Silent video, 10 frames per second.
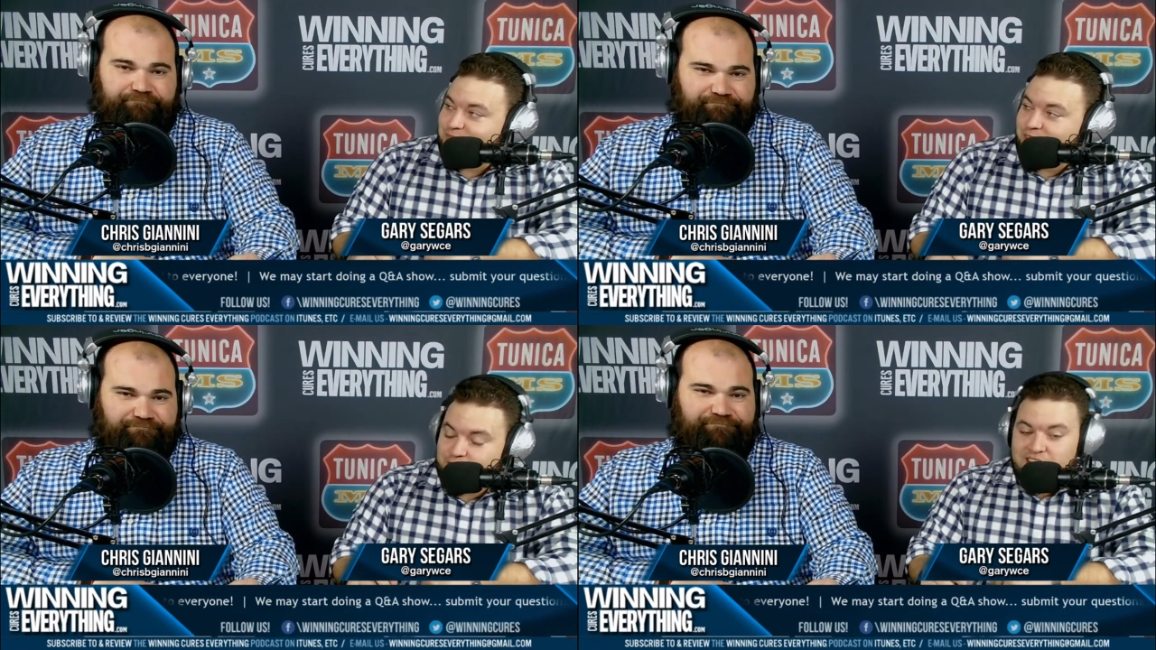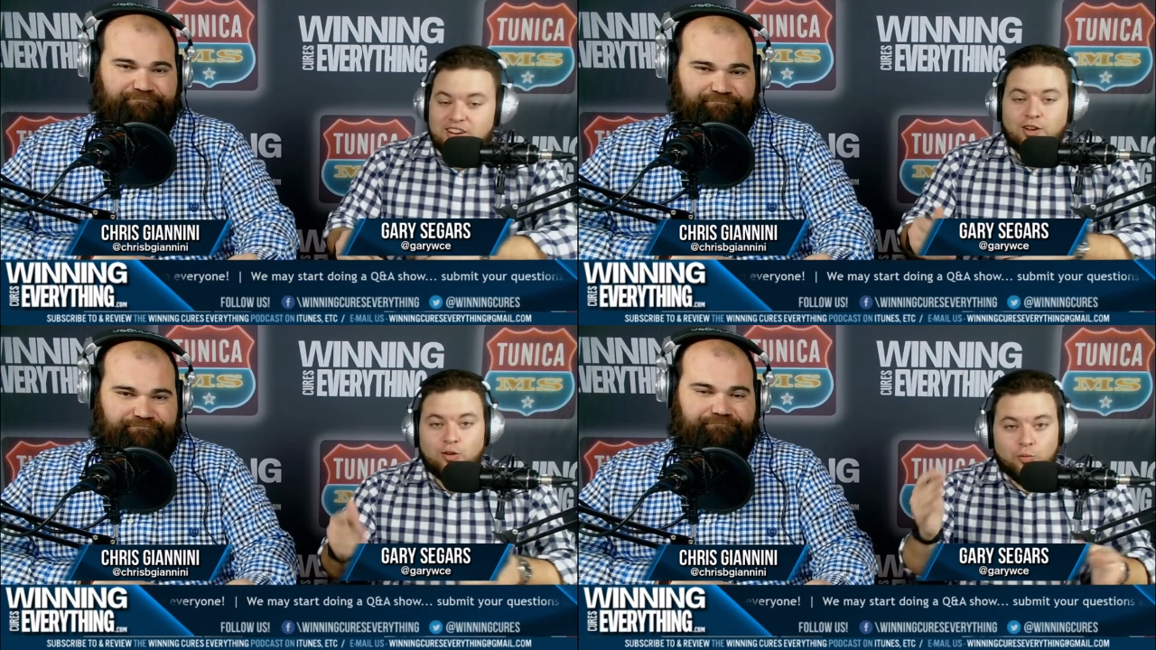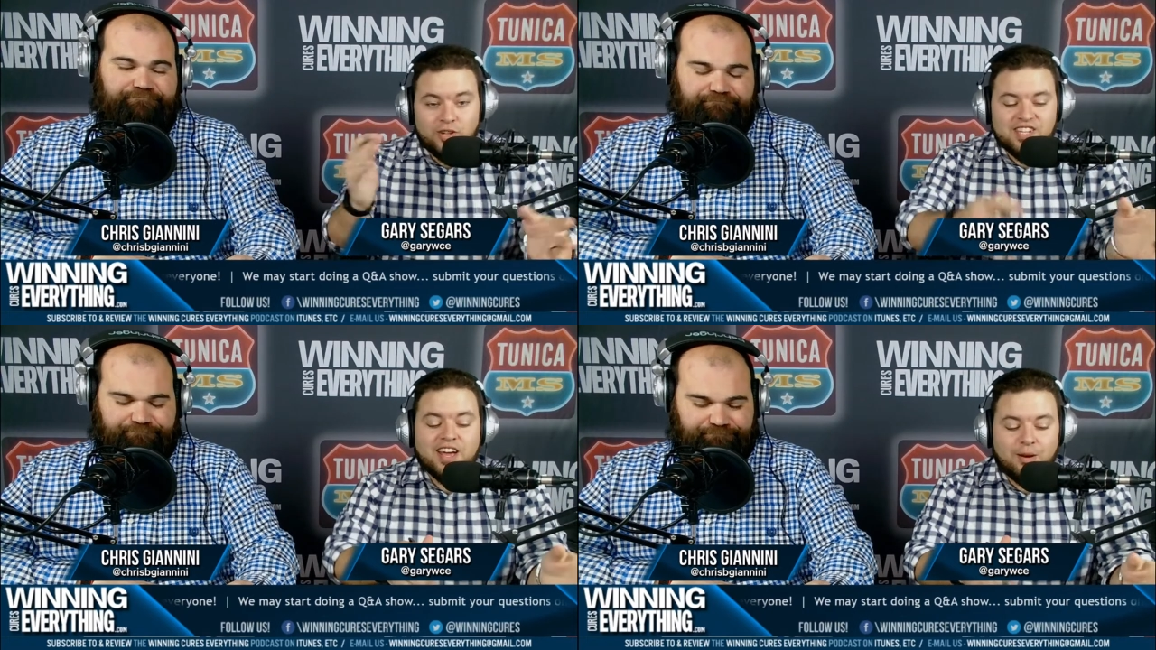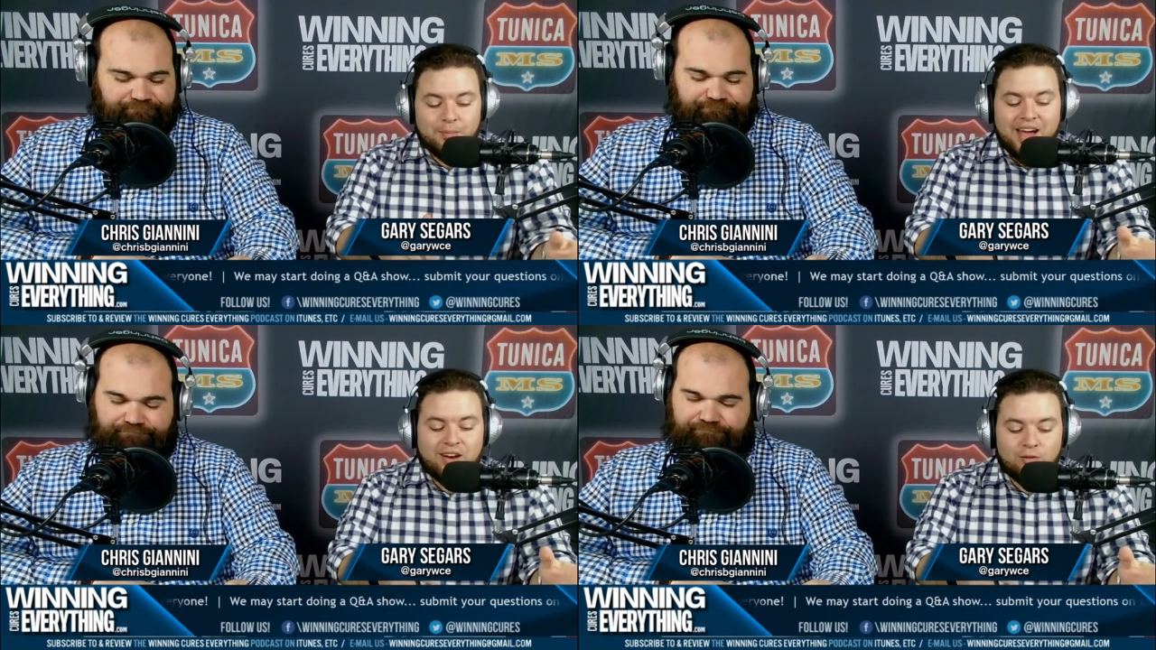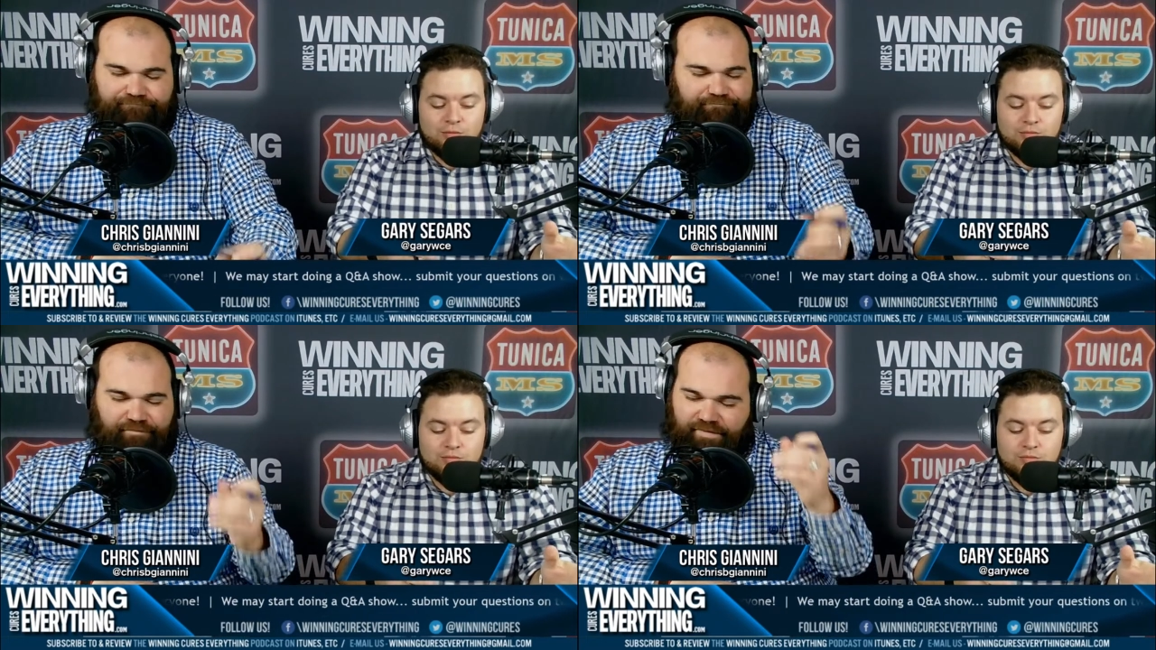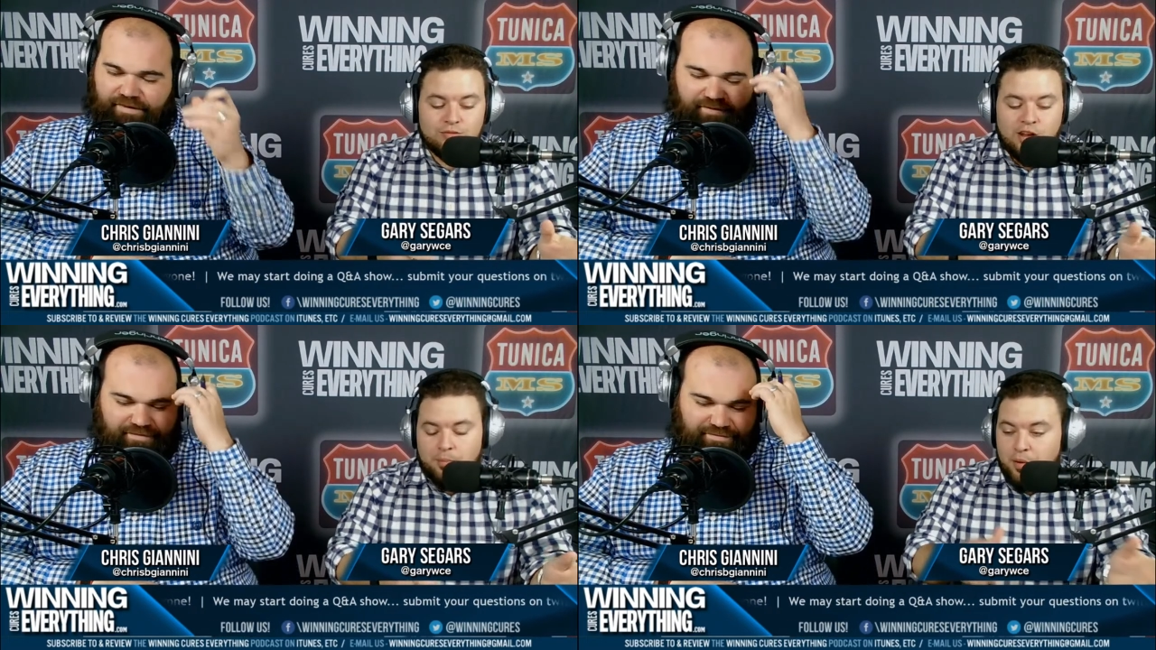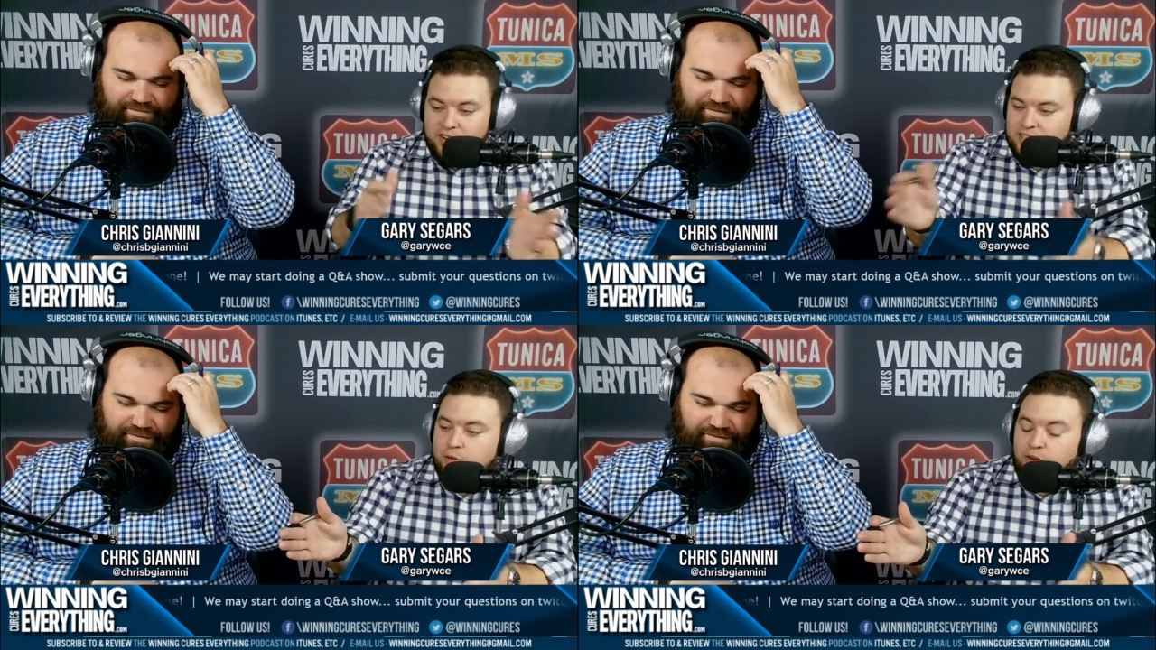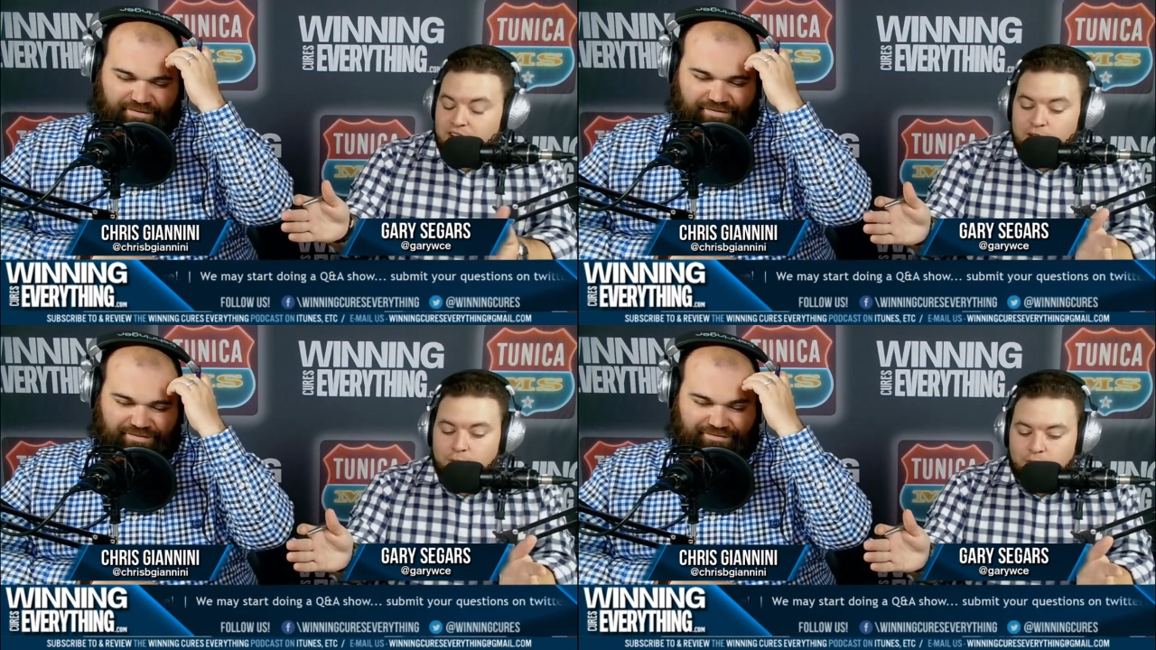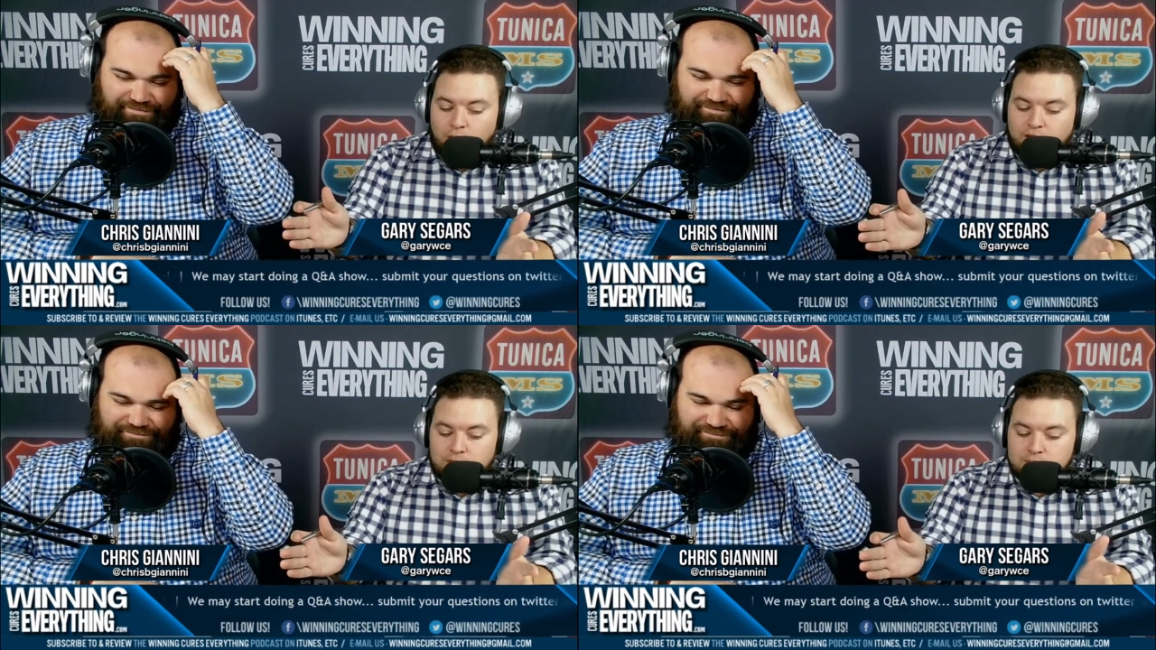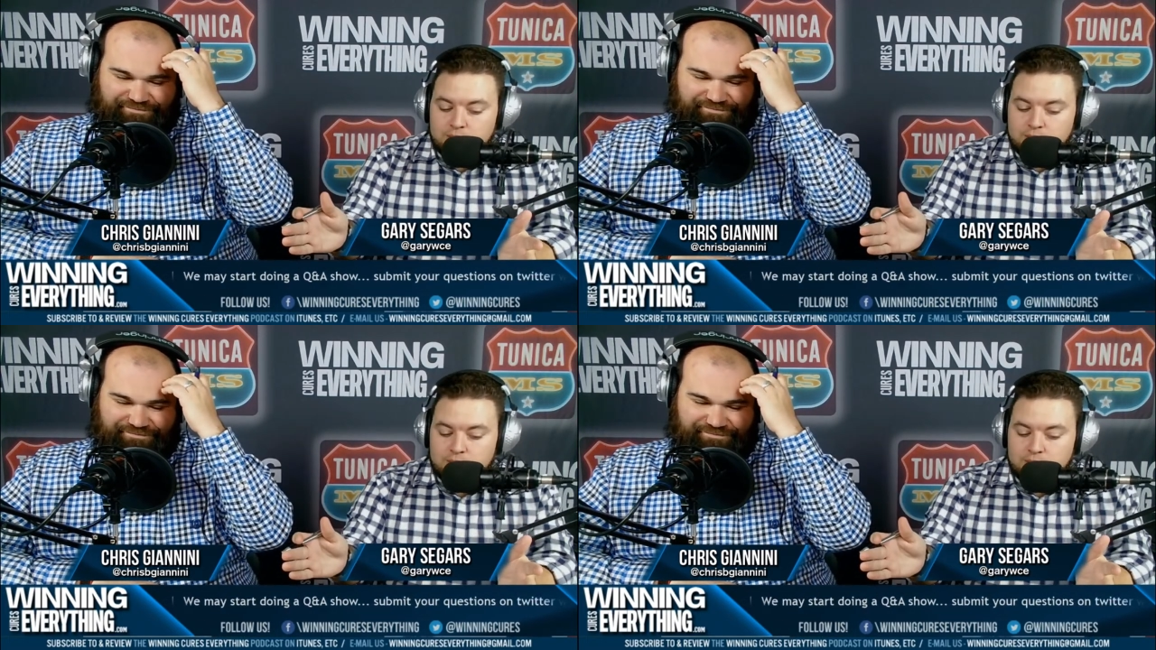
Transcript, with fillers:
Speaker 1: They're taking a Louisiana battle and moving it to Orlando, Florida.